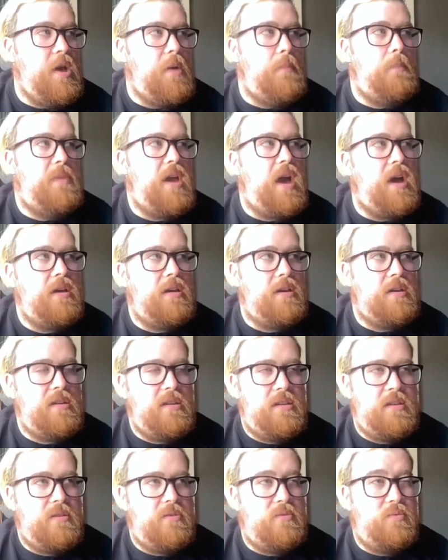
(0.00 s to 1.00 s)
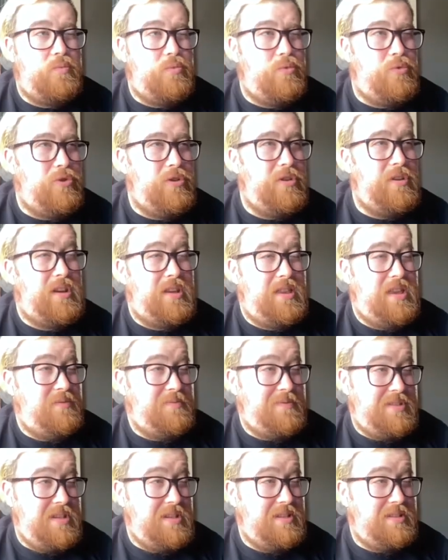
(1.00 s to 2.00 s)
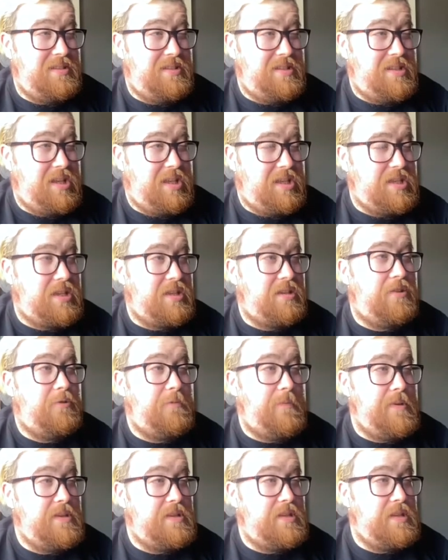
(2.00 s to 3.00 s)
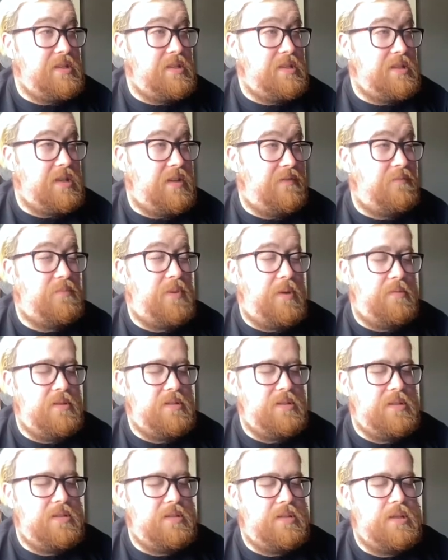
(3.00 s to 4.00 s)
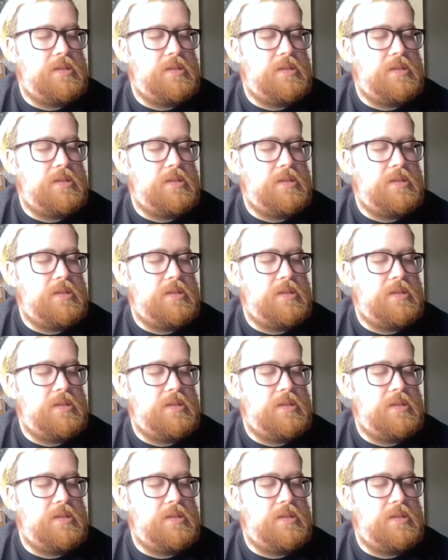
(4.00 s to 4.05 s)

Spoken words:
Bianca won, I think, season 6. Could be season 7, probably season